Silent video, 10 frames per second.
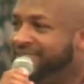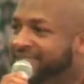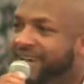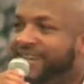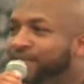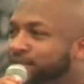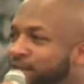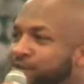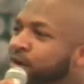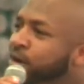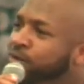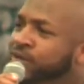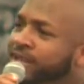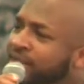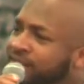God, I'm so
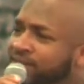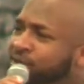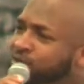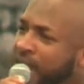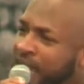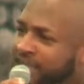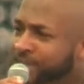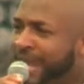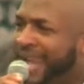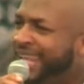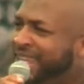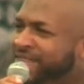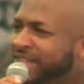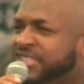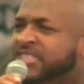holy and so righteous, but I live
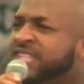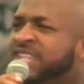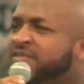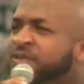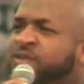in a sinful